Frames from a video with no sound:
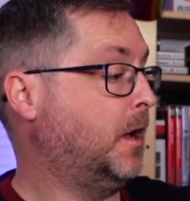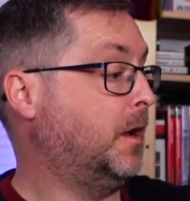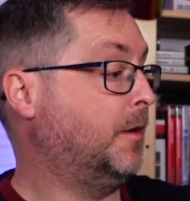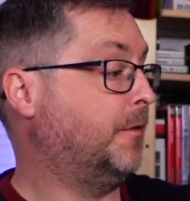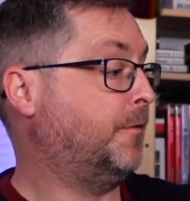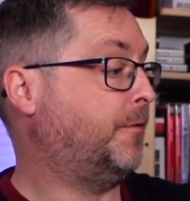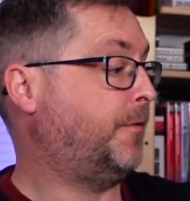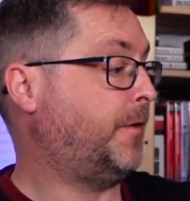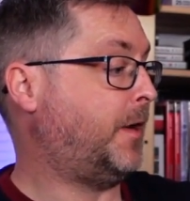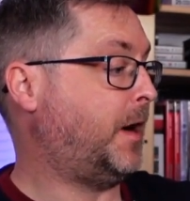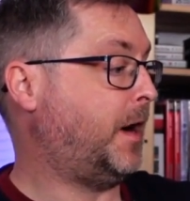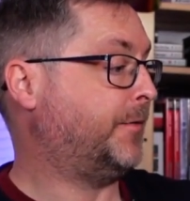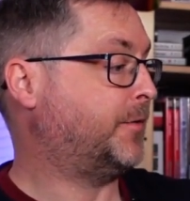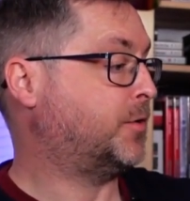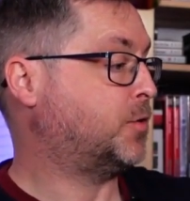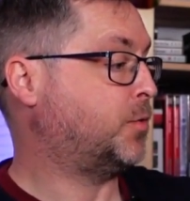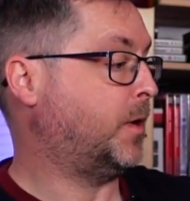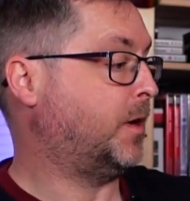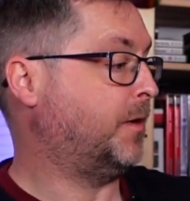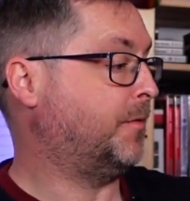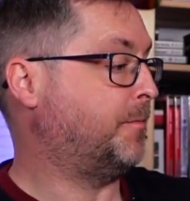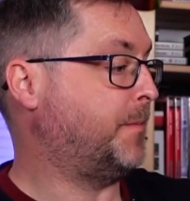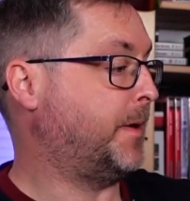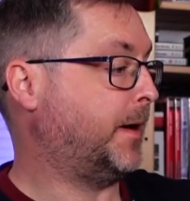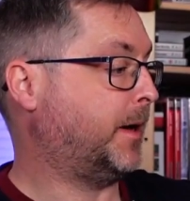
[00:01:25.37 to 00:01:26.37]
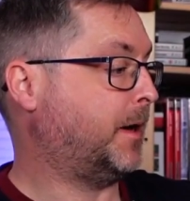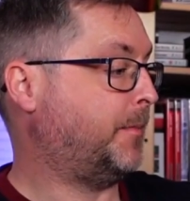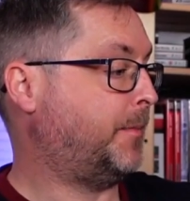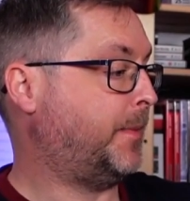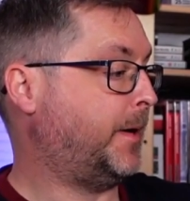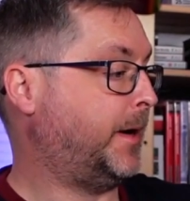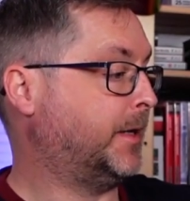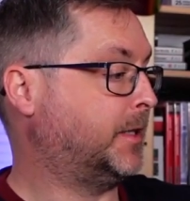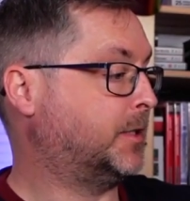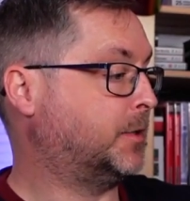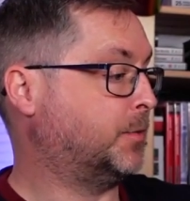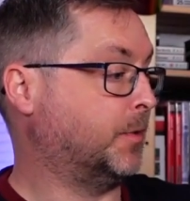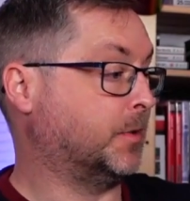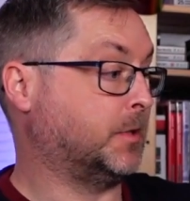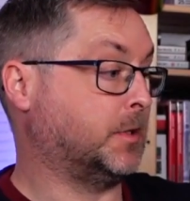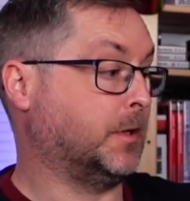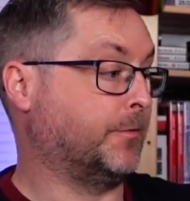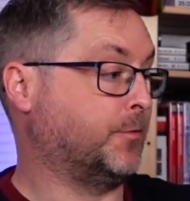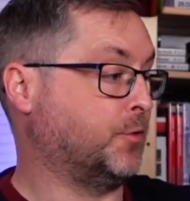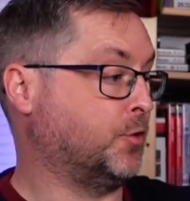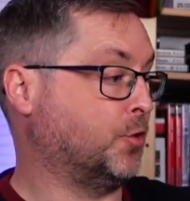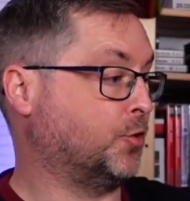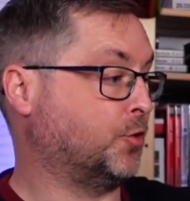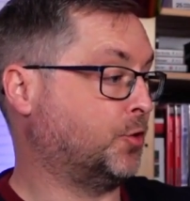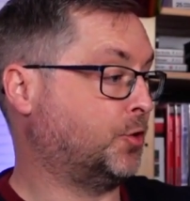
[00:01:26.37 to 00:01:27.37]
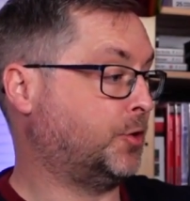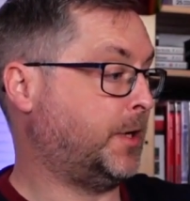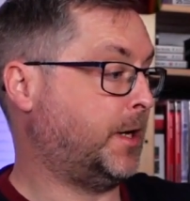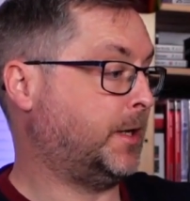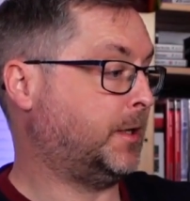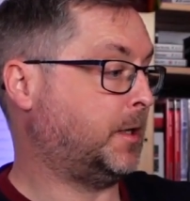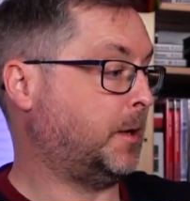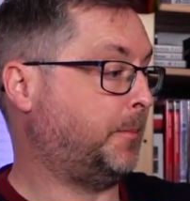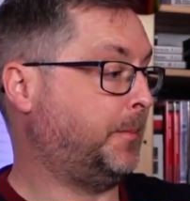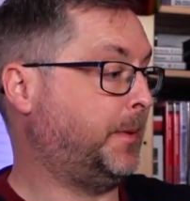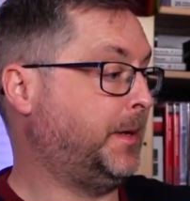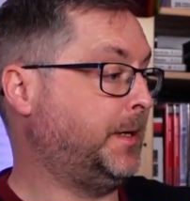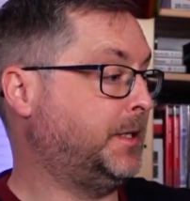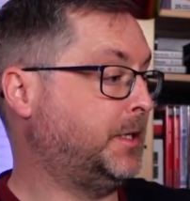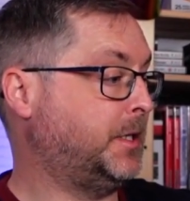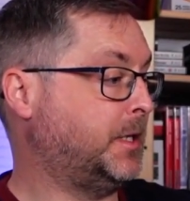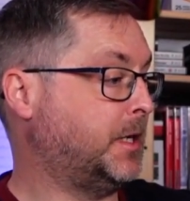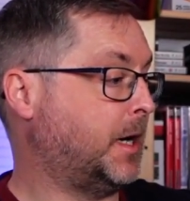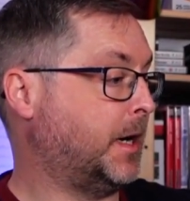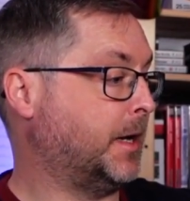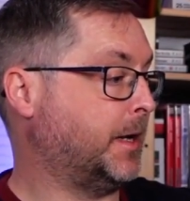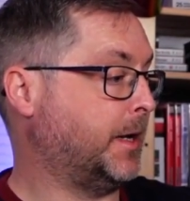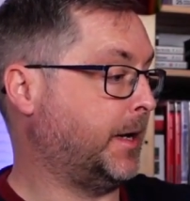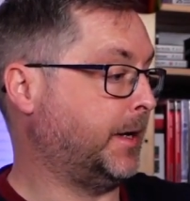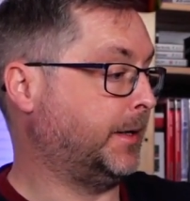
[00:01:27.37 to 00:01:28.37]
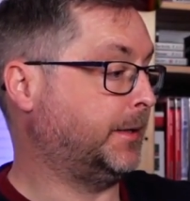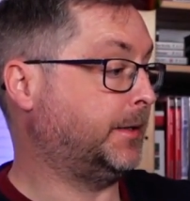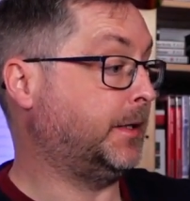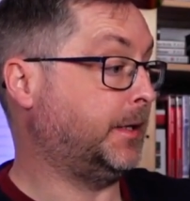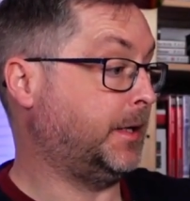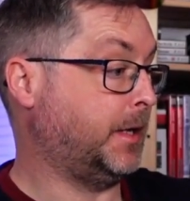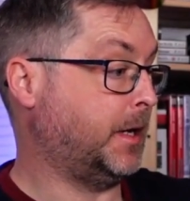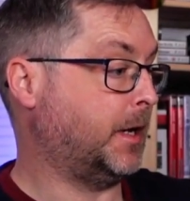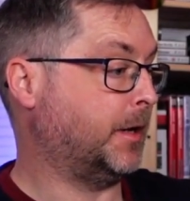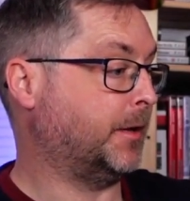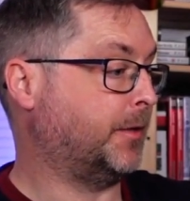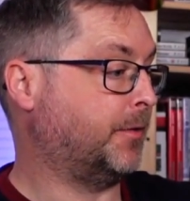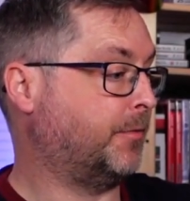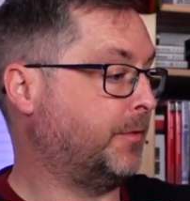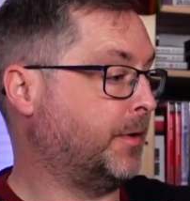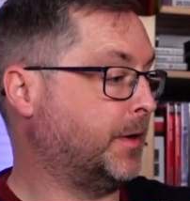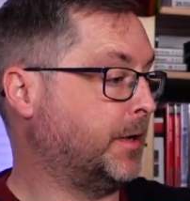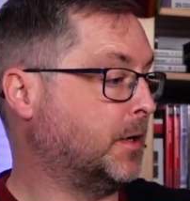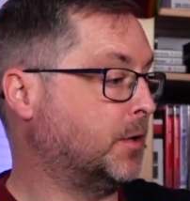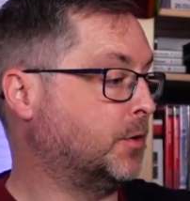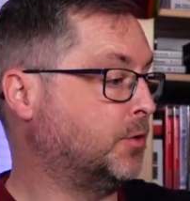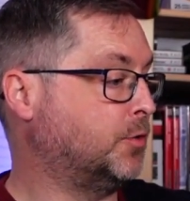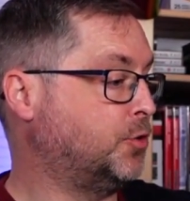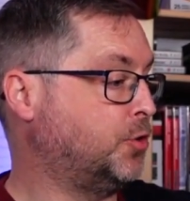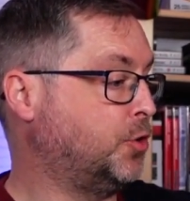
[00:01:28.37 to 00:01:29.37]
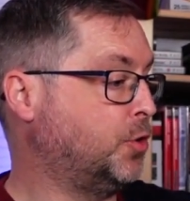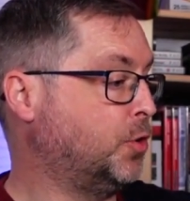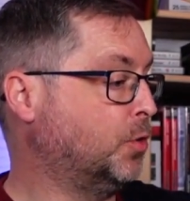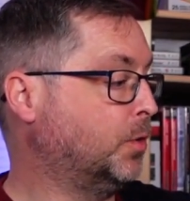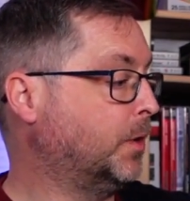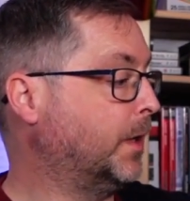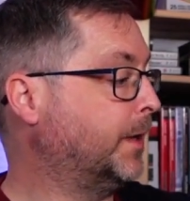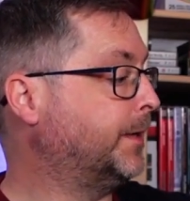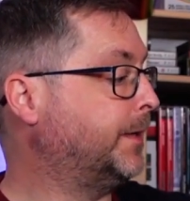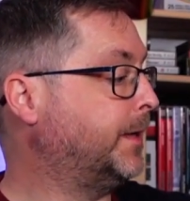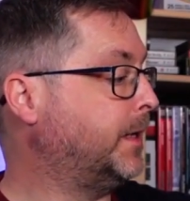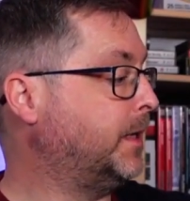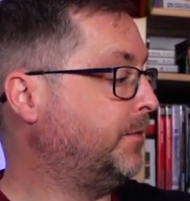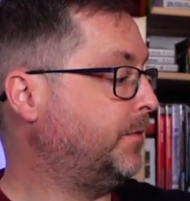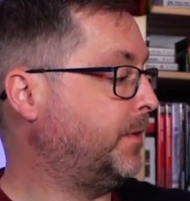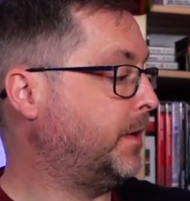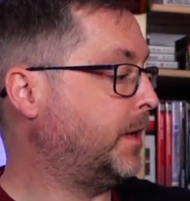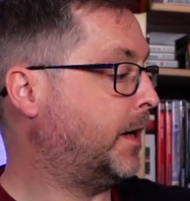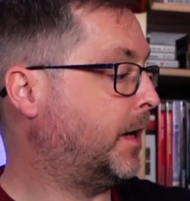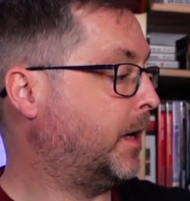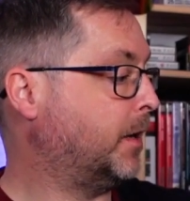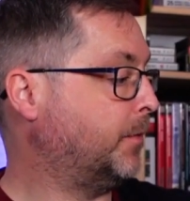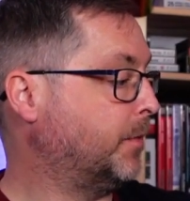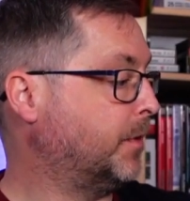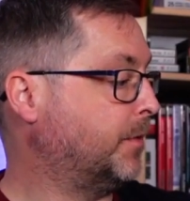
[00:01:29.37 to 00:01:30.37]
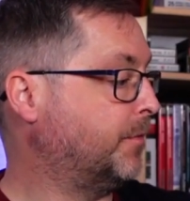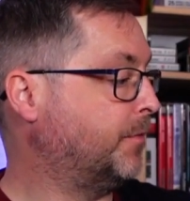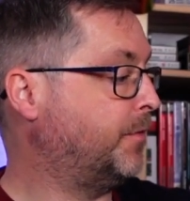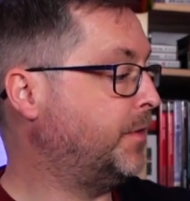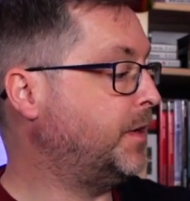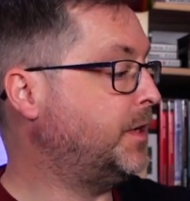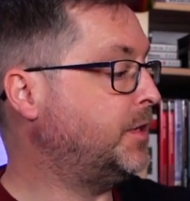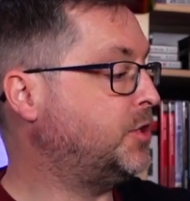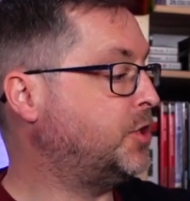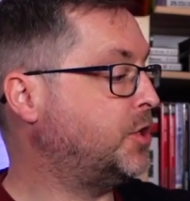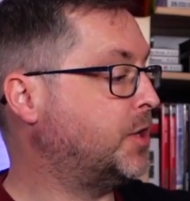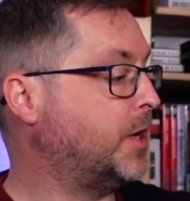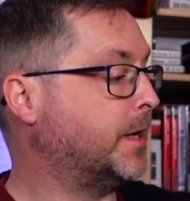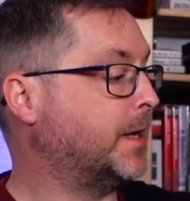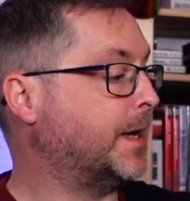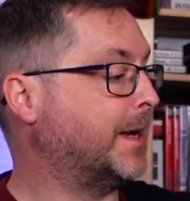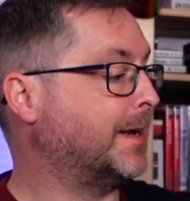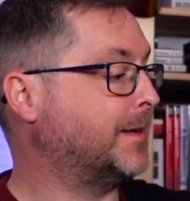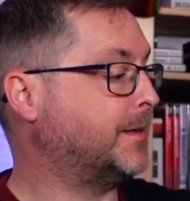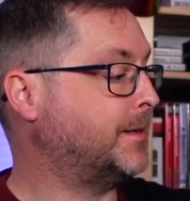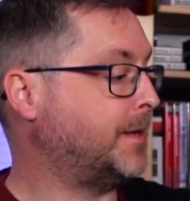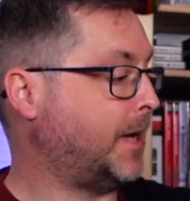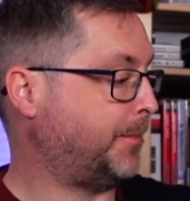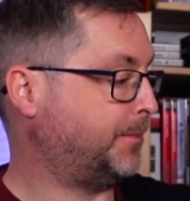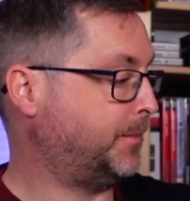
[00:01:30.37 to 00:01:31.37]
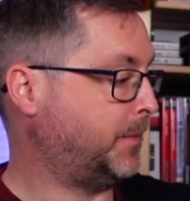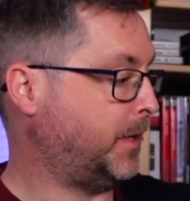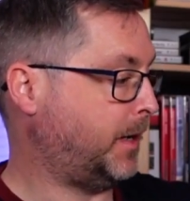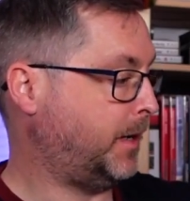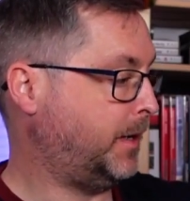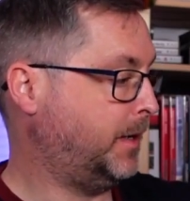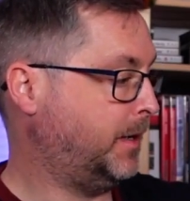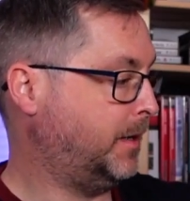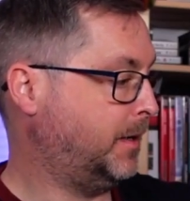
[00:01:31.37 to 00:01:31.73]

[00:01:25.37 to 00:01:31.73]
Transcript: 512 megabytes, which I've just said, PCIe DDR3 dual DVI with VGA adapter.